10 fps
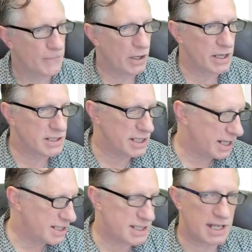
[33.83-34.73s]
All right, so you
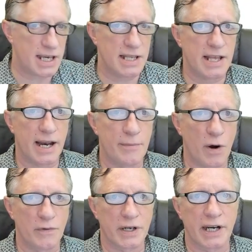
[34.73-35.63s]
can see that I'm
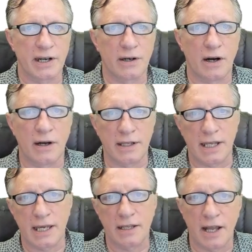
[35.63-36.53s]
over here on
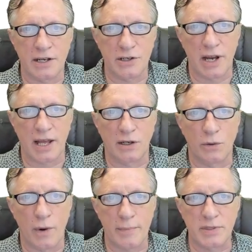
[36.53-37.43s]
the Ledger Nano
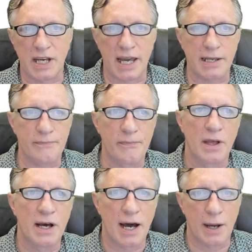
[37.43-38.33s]
website.
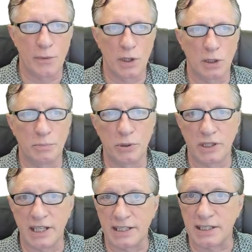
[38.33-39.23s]
I will
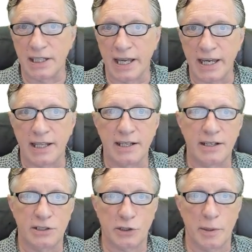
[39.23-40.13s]
put this link in the
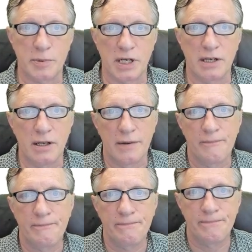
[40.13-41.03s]
description.
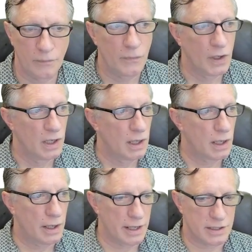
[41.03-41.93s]

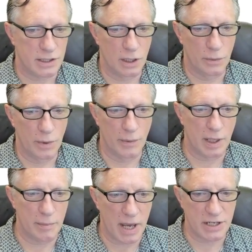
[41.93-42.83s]
All right, so we'll want
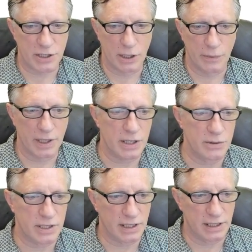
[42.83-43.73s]
to make sure we're
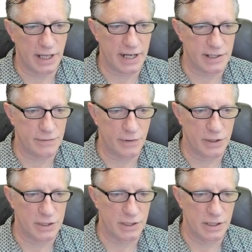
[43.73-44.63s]
using the latest
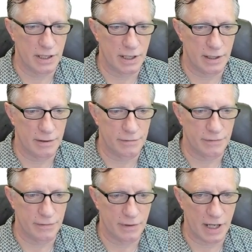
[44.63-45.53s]
version of
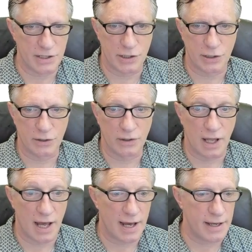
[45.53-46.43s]
Ledger
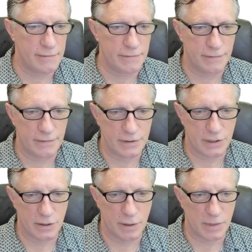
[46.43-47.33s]
Live. So
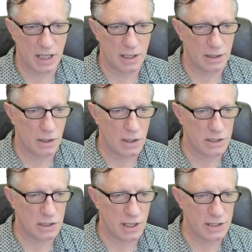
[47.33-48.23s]
I'm going to
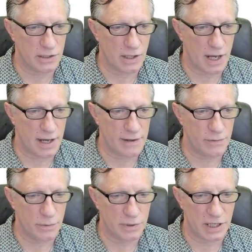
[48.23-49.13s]
launch Ledger Live
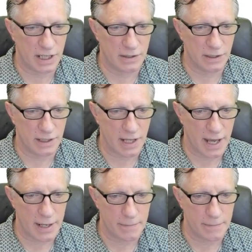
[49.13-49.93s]
and we'll take a look at that.